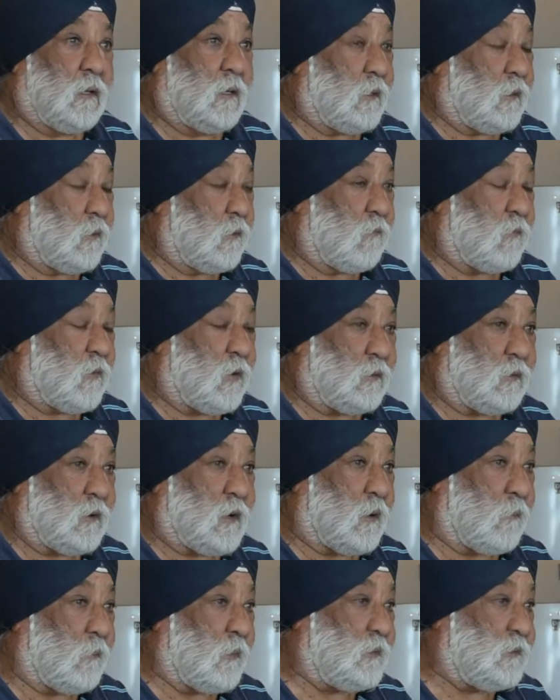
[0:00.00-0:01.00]
You've got to
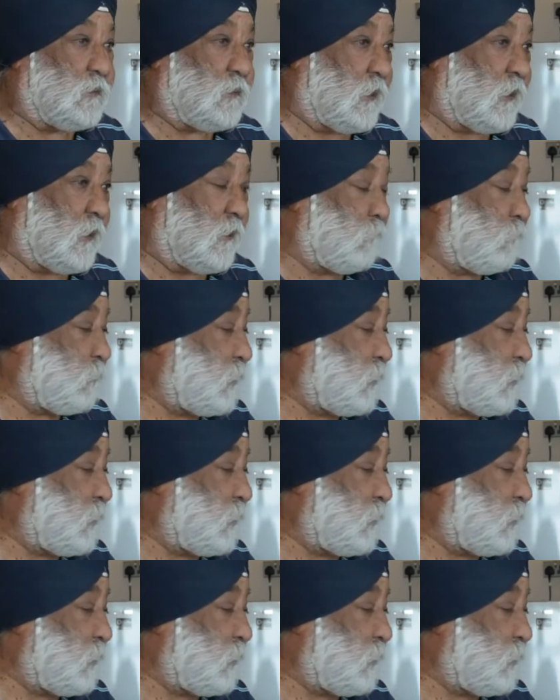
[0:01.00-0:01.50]
come and see.